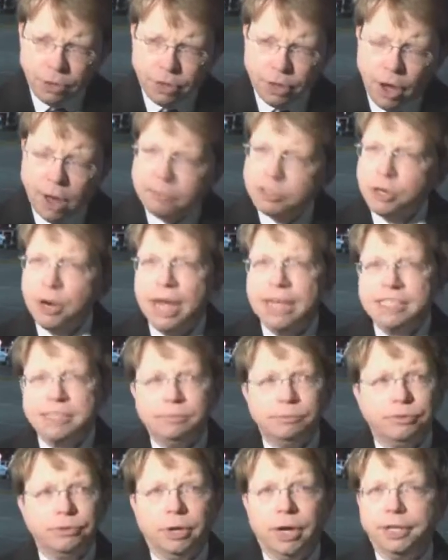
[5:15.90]
The officer asks
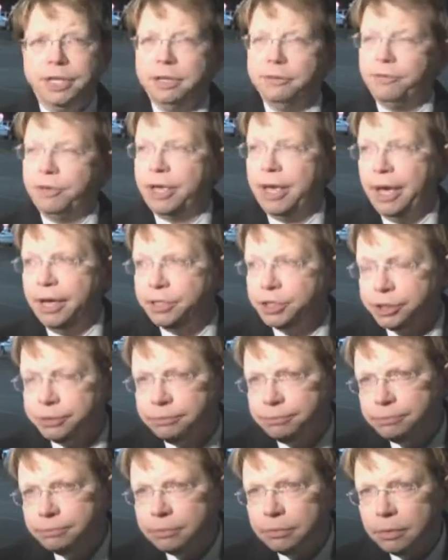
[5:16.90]
him for
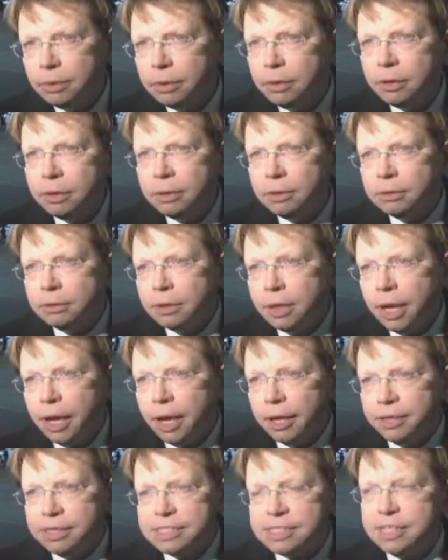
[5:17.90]
identification,
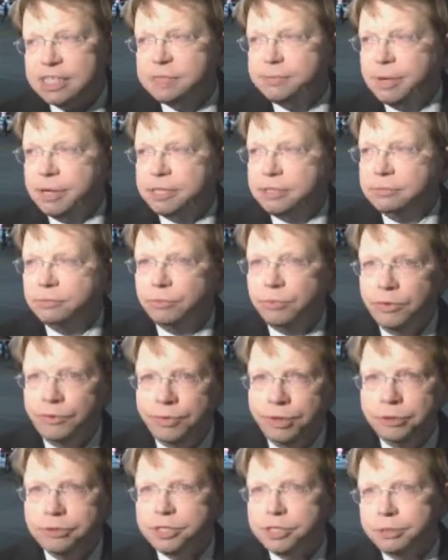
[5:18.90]
and the suspect
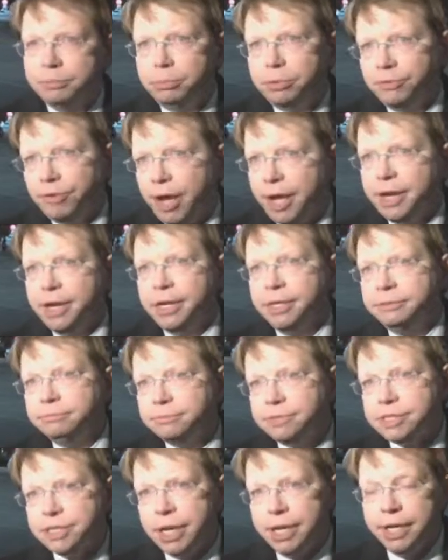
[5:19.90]
refused to provide any,
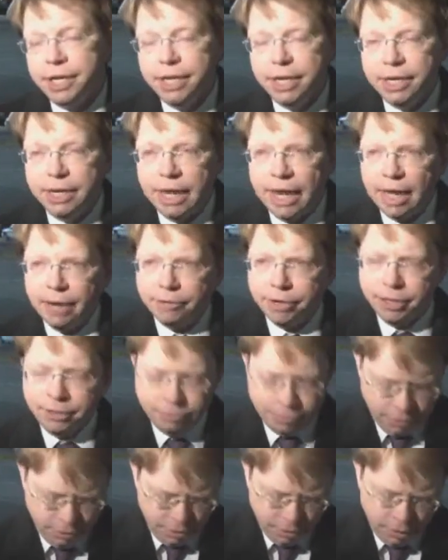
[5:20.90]
stating he didn't have
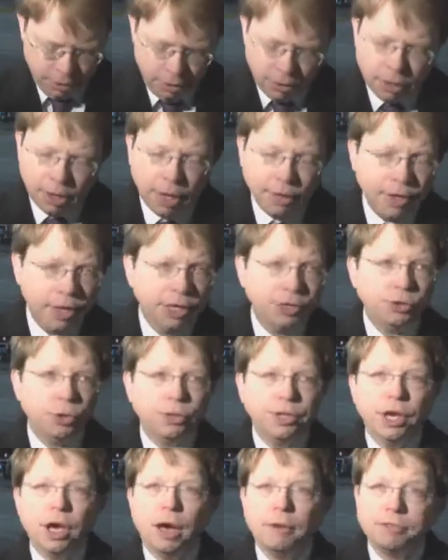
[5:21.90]
any. and then he
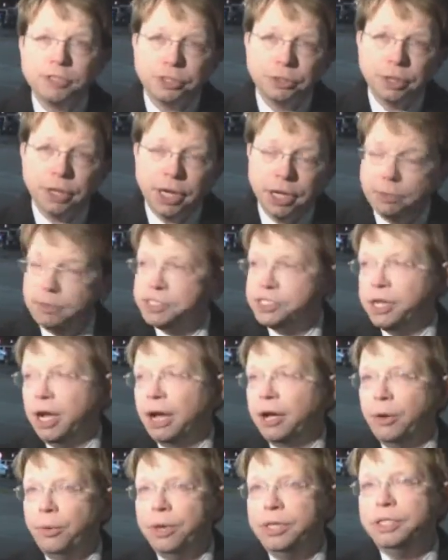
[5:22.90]
told the officer that he was
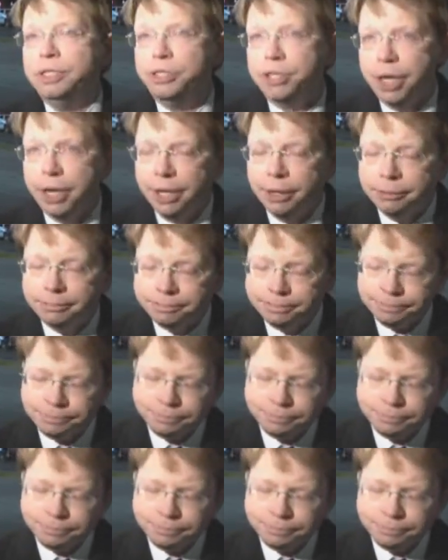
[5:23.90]
not going to jail.